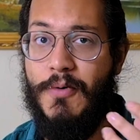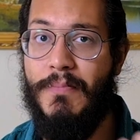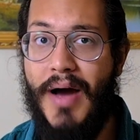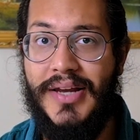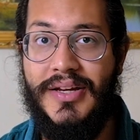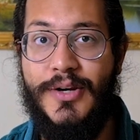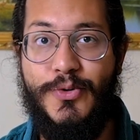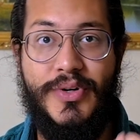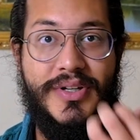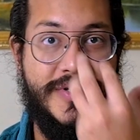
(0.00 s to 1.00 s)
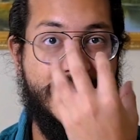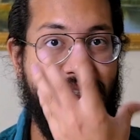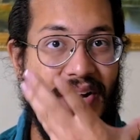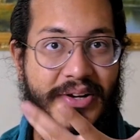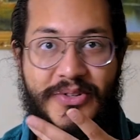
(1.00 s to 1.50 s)
you bite into it, it's
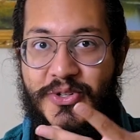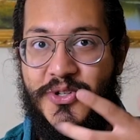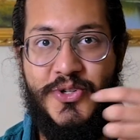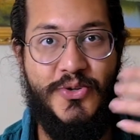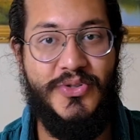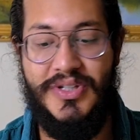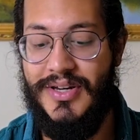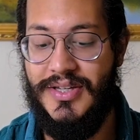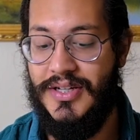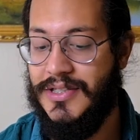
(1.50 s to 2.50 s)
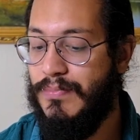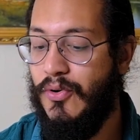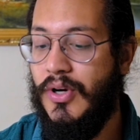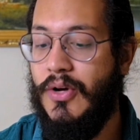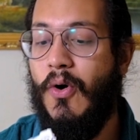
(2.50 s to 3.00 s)
just like juiciness
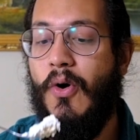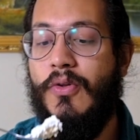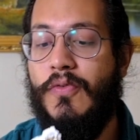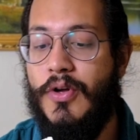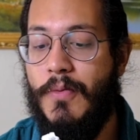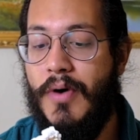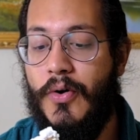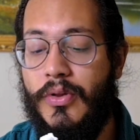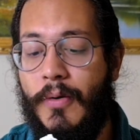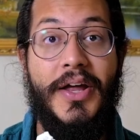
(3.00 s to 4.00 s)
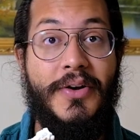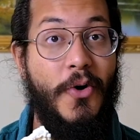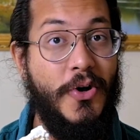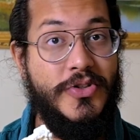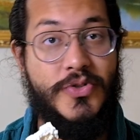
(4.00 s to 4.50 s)
exploding all over your mouth. And
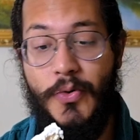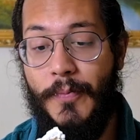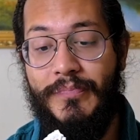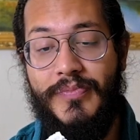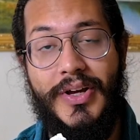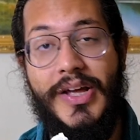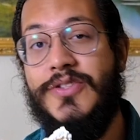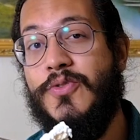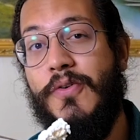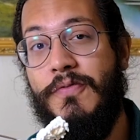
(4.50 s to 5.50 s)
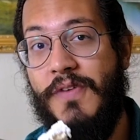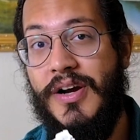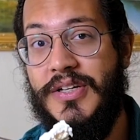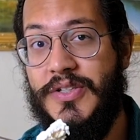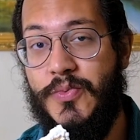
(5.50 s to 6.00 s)
also it's not
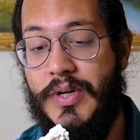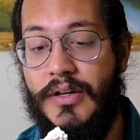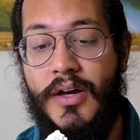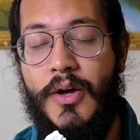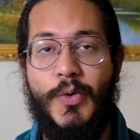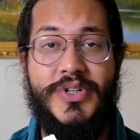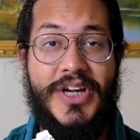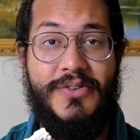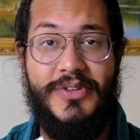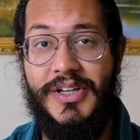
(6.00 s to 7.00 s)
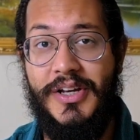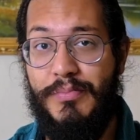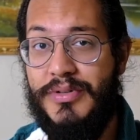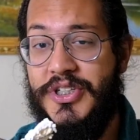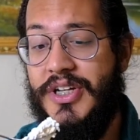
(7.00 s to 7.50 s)
very sweet, which I really
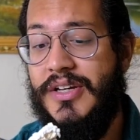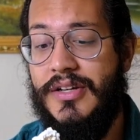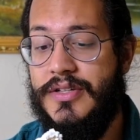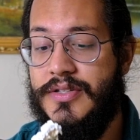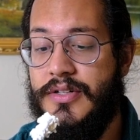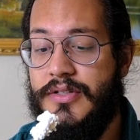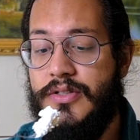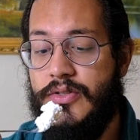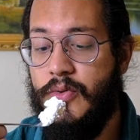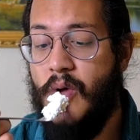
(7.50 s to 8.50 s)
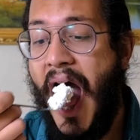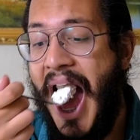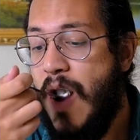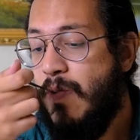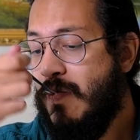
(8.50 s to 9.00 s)
appreciate in desserts. So
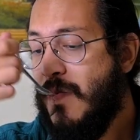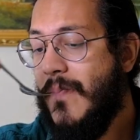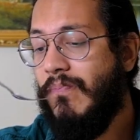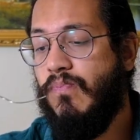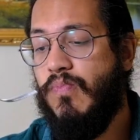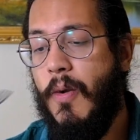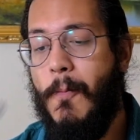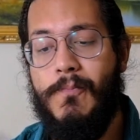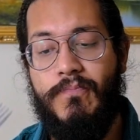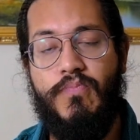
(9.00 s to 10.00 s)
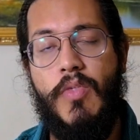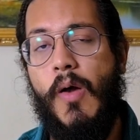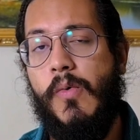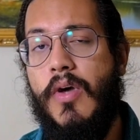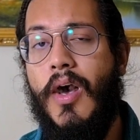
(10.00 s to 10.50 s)
I
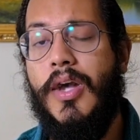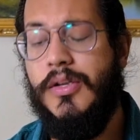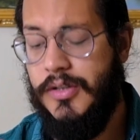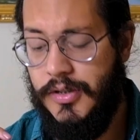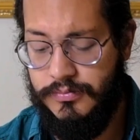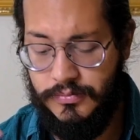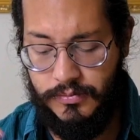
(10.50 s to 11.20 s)
would highly